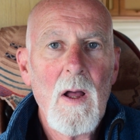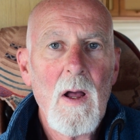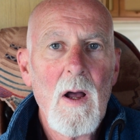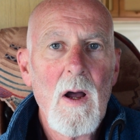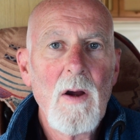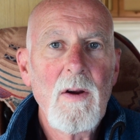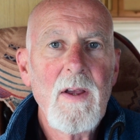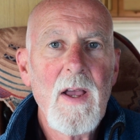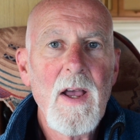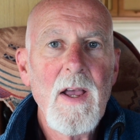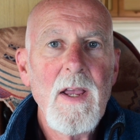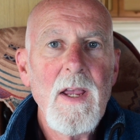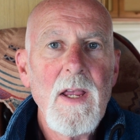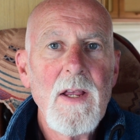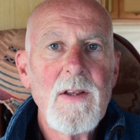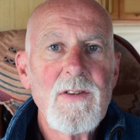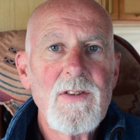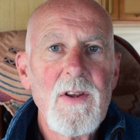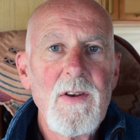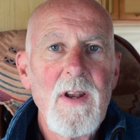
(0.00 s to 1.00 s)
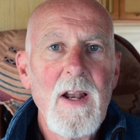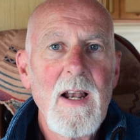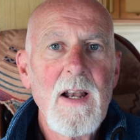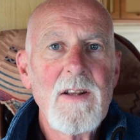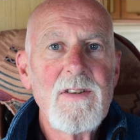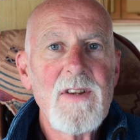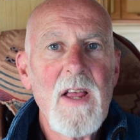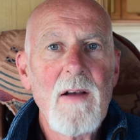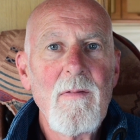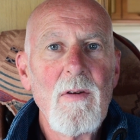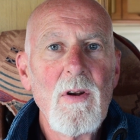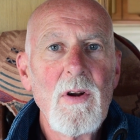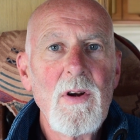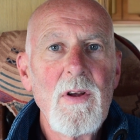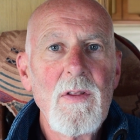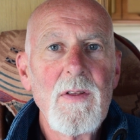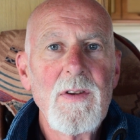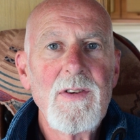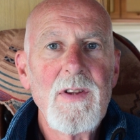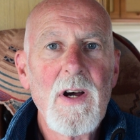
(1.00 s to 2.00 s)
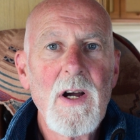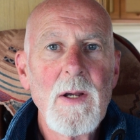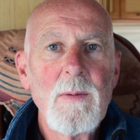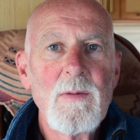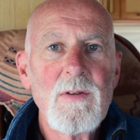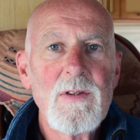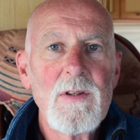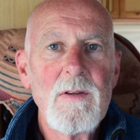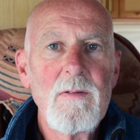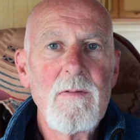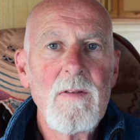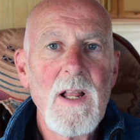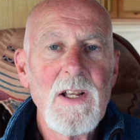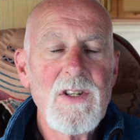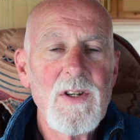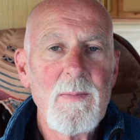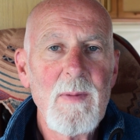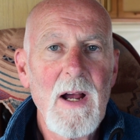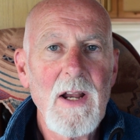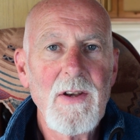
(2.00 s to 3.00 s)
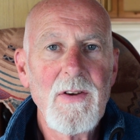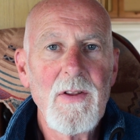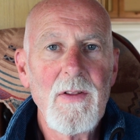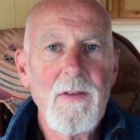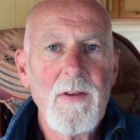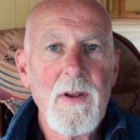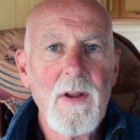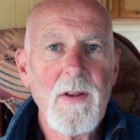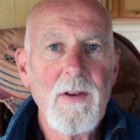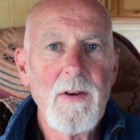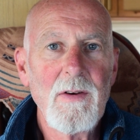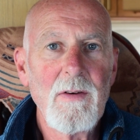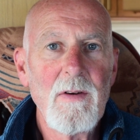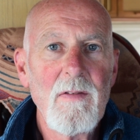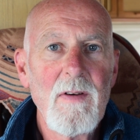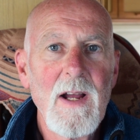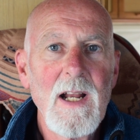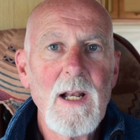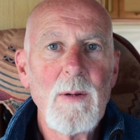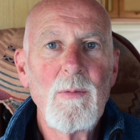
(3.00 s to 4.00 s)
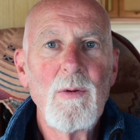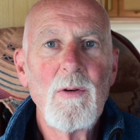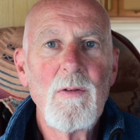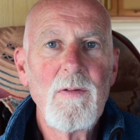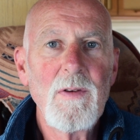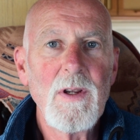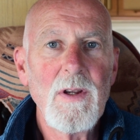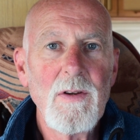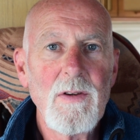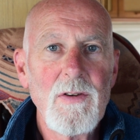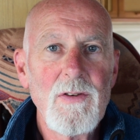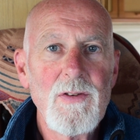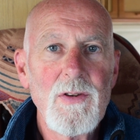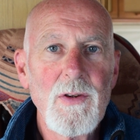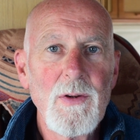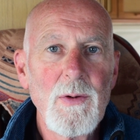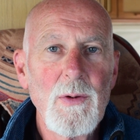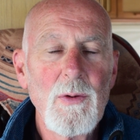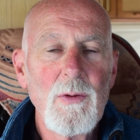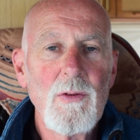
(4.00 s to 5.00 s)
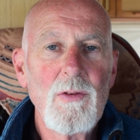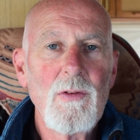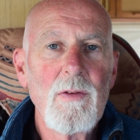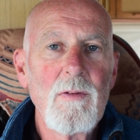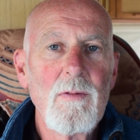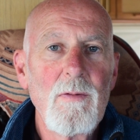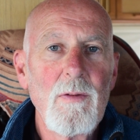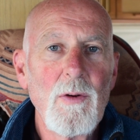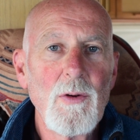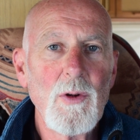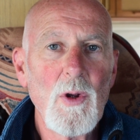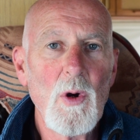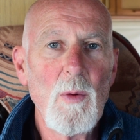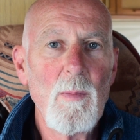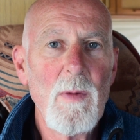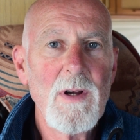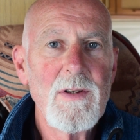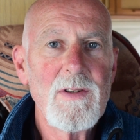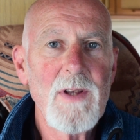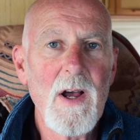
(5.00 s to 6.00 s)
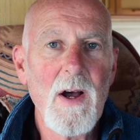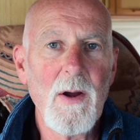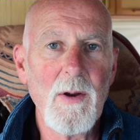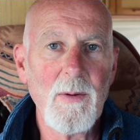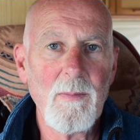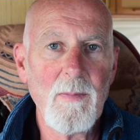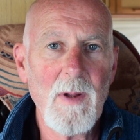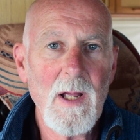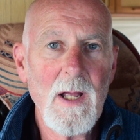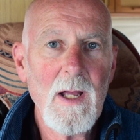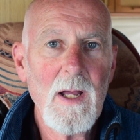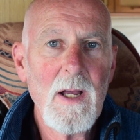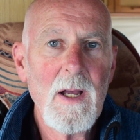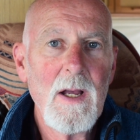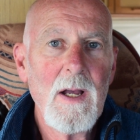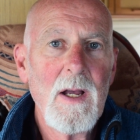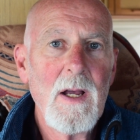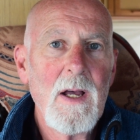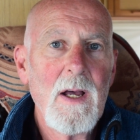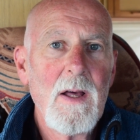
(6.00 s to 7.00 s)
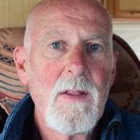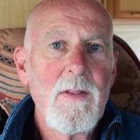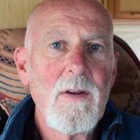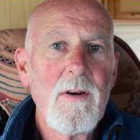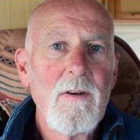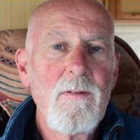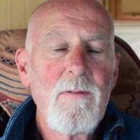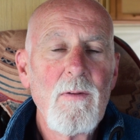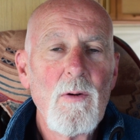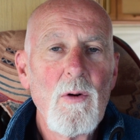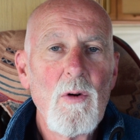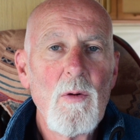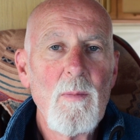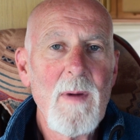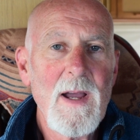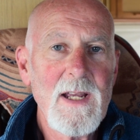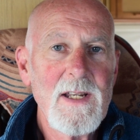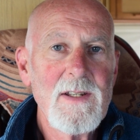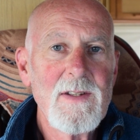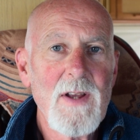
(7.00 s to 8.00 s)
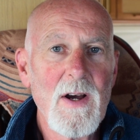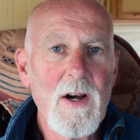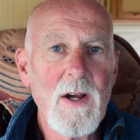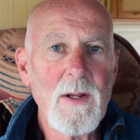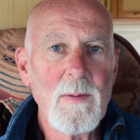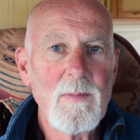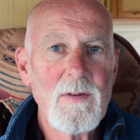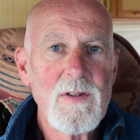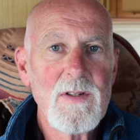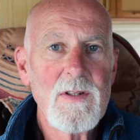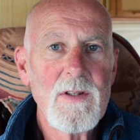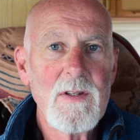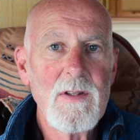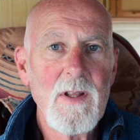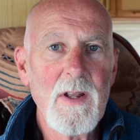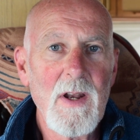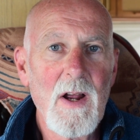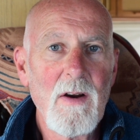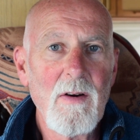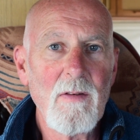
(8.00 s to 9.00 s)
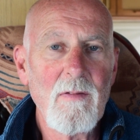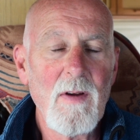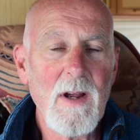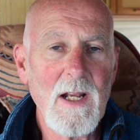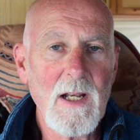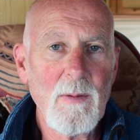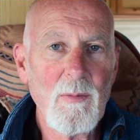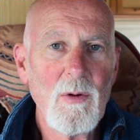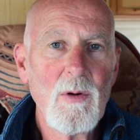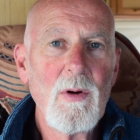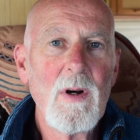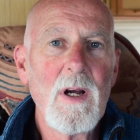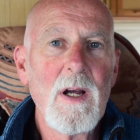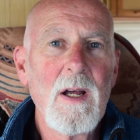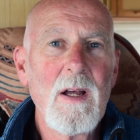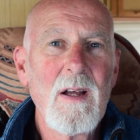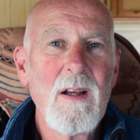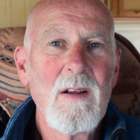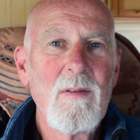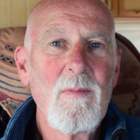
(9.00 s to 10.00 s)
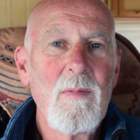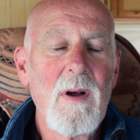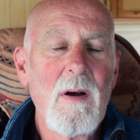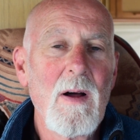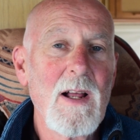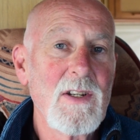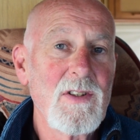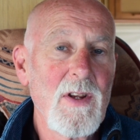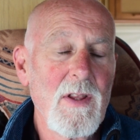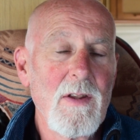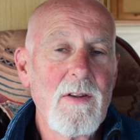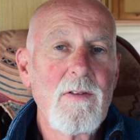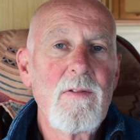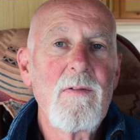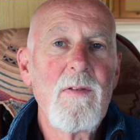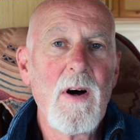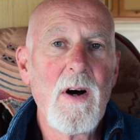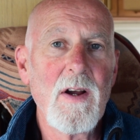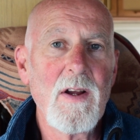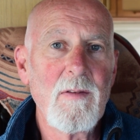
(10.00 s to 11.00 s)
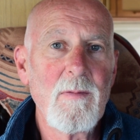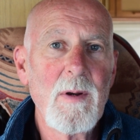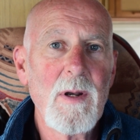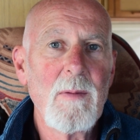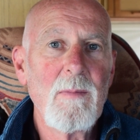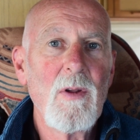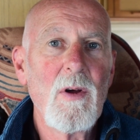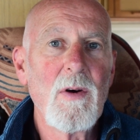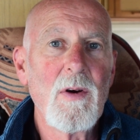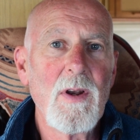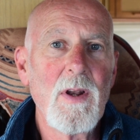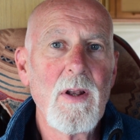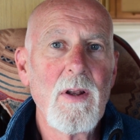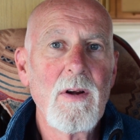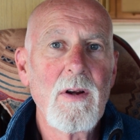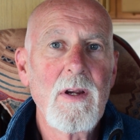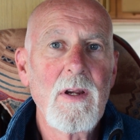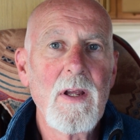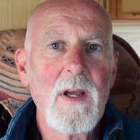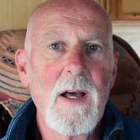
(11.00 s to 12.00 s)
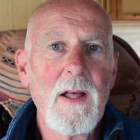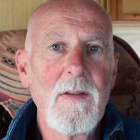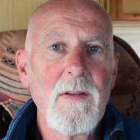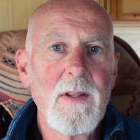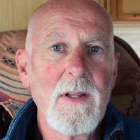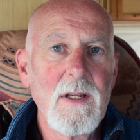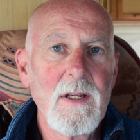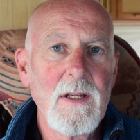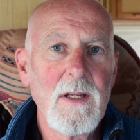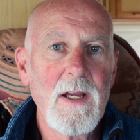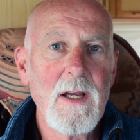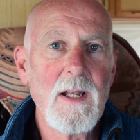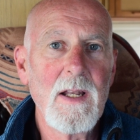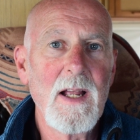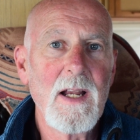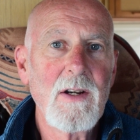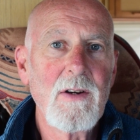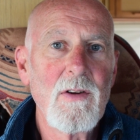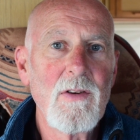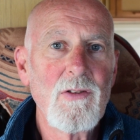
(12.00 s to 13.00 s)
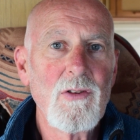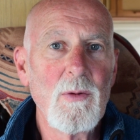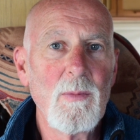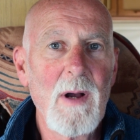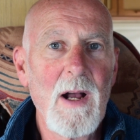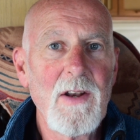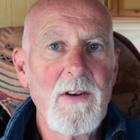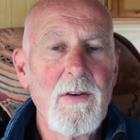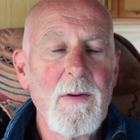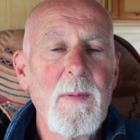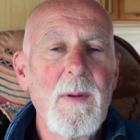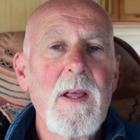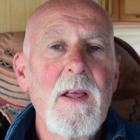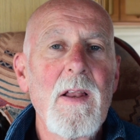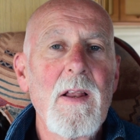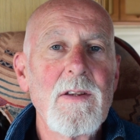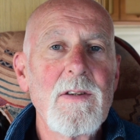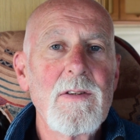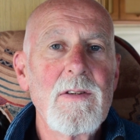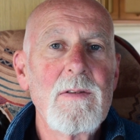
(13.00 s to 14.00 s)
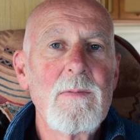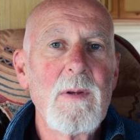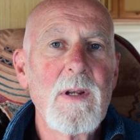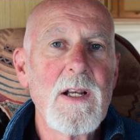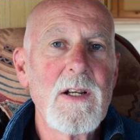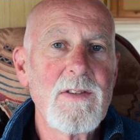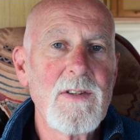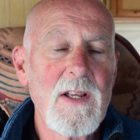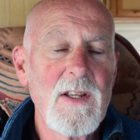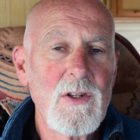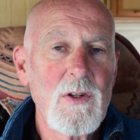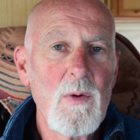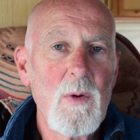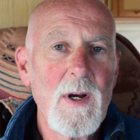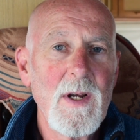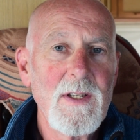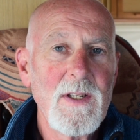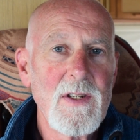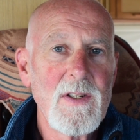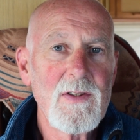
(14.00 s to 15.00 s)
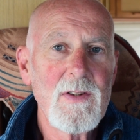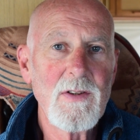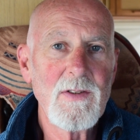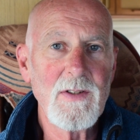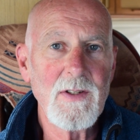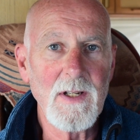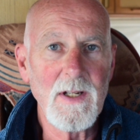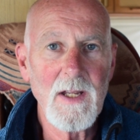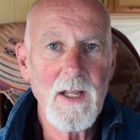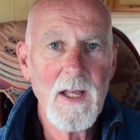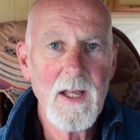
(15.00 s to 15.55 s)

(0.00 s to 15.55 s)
Okay, so now let's have a look at the types of leisure battery that are available for you to choose for your motorhome. There are four main types that are available. Actually, there's five, but I'm not going to look at the lead crystal battery because that's quite exotic.